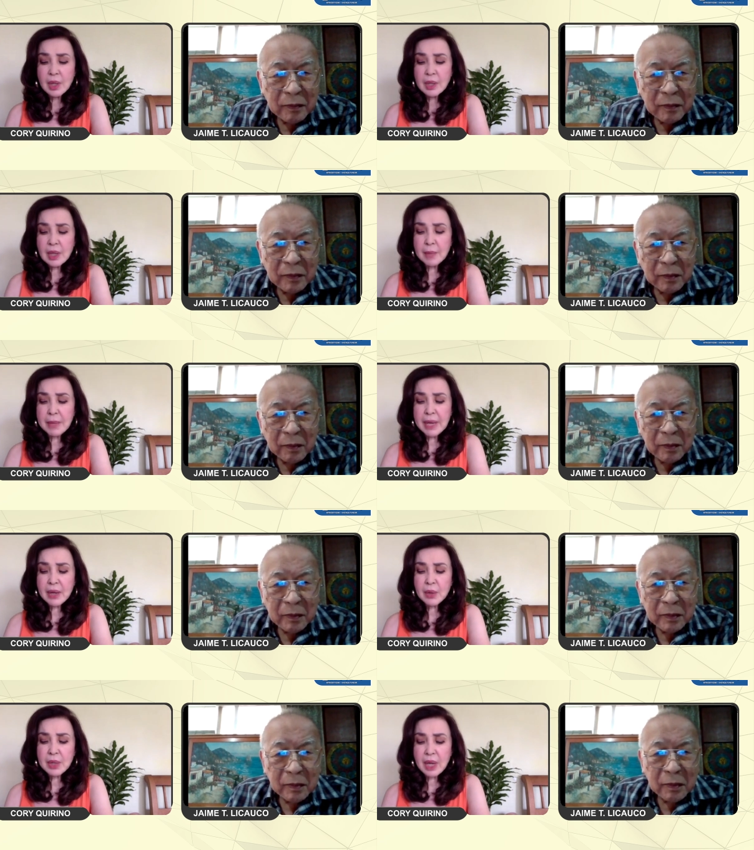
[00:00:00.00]
Speaker 1: na
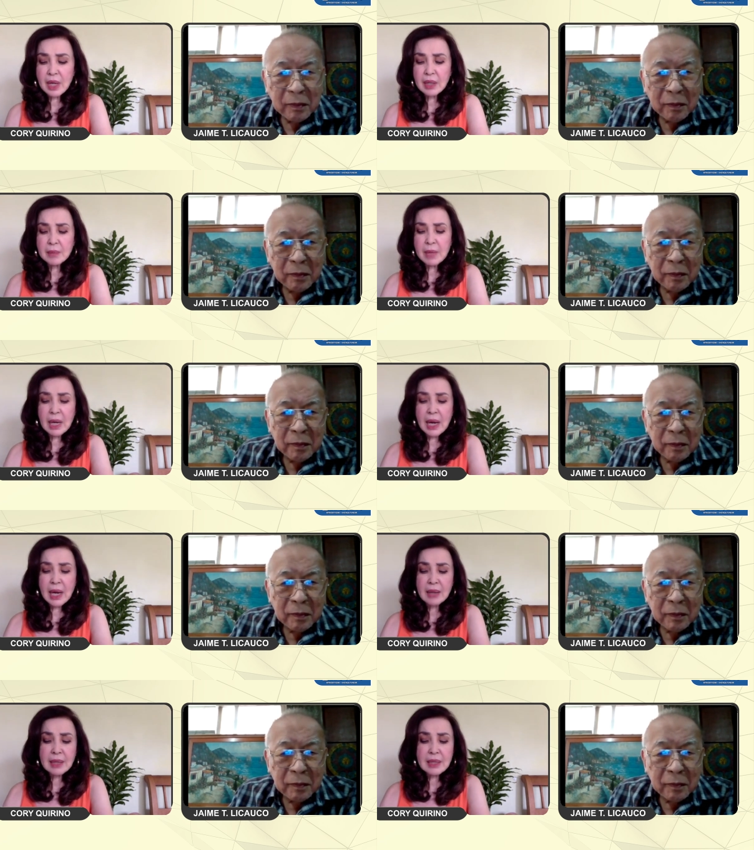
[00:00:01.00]
meron ng
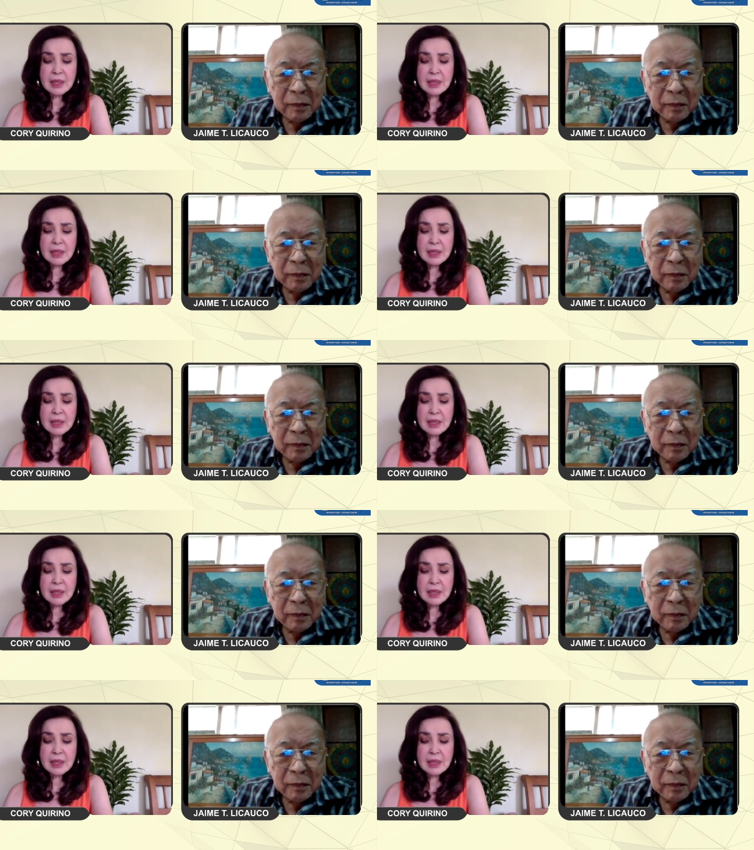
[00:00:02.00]
mga